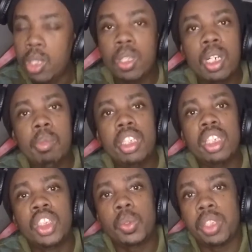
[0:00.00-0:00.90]

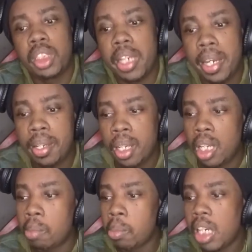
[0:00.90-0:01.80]
committed suicide.
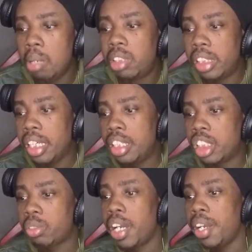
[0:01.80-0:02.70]
But I'm saying
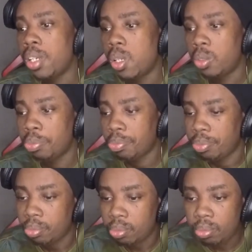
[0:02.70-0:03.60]
this right now.
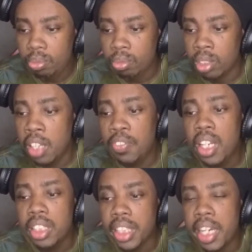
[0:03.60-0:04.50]
If
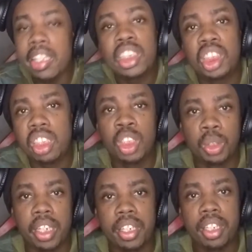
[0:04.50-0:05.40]
there's any
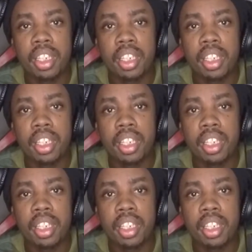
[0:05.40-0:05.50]
children